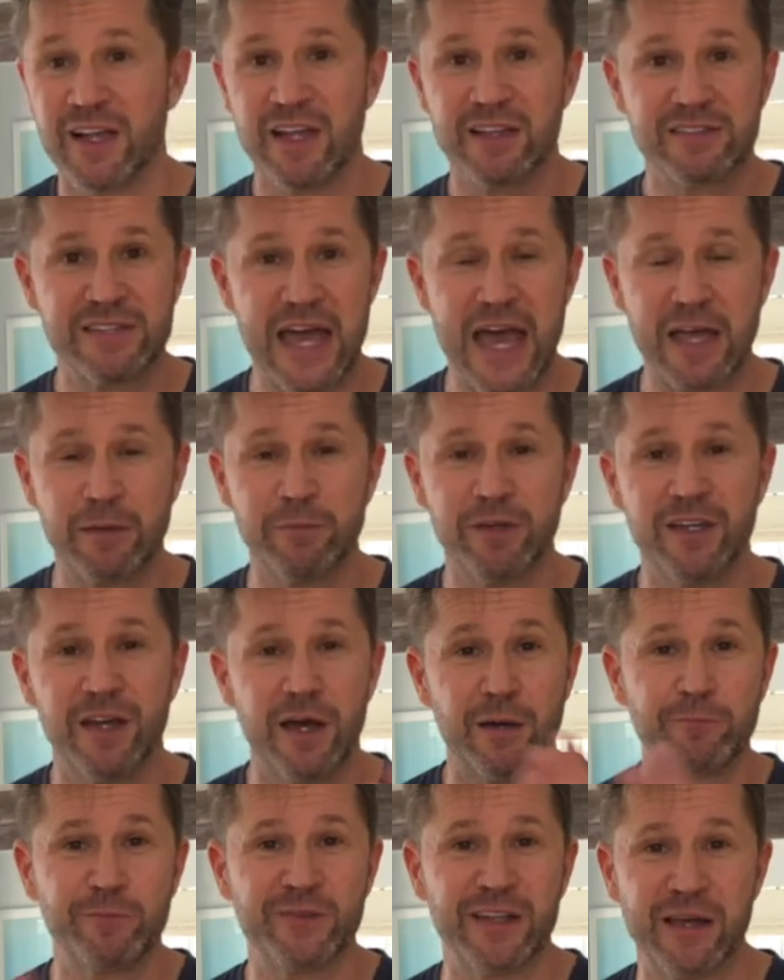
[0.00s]
Tag me
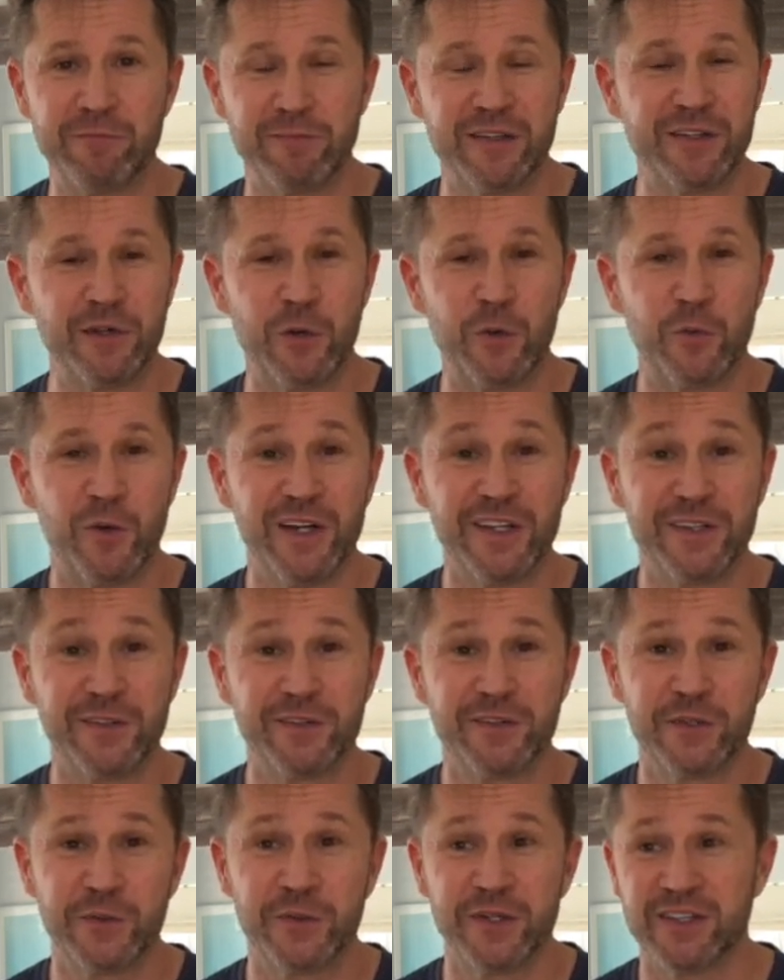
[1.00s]
up. Let me know what you're
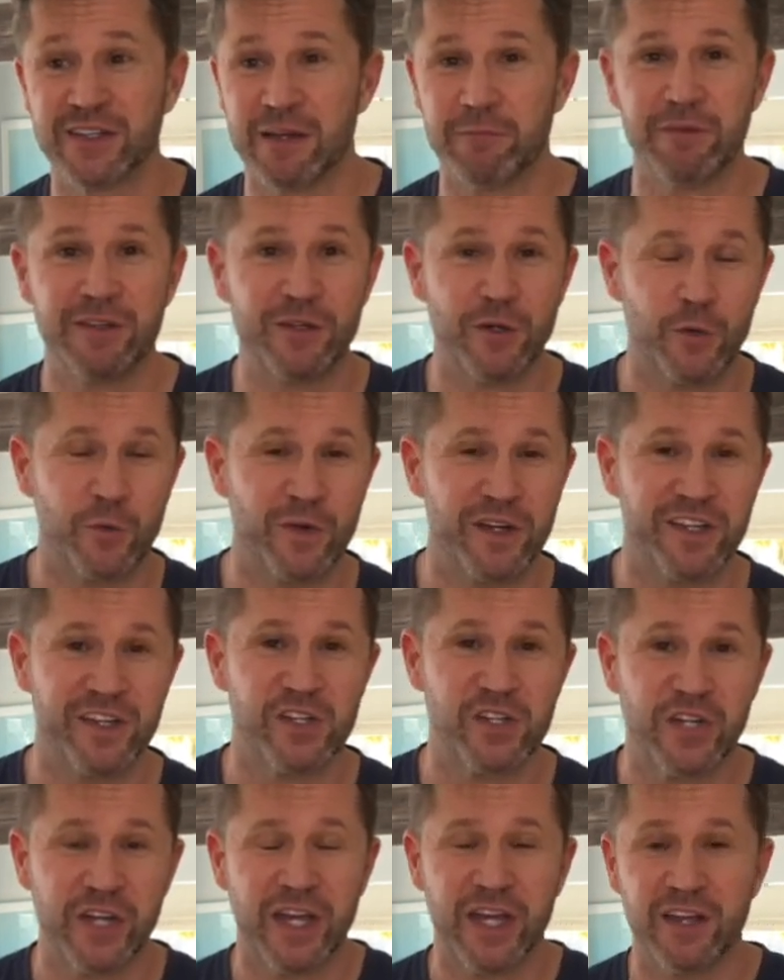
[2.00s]
doing. Let me know what you
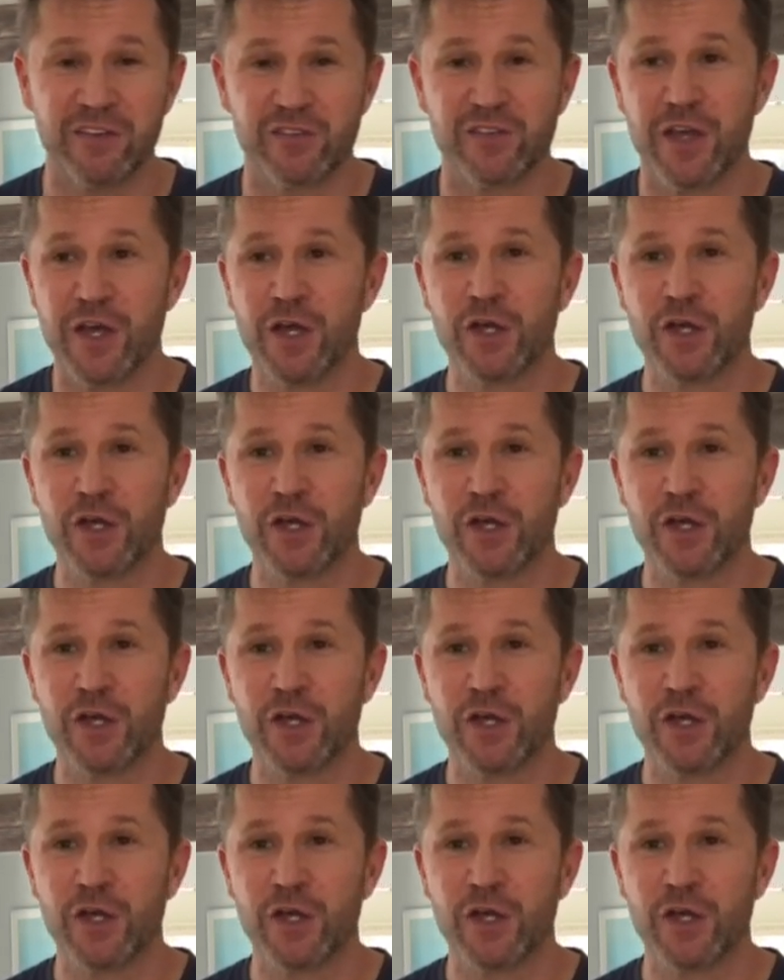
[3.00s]
changed.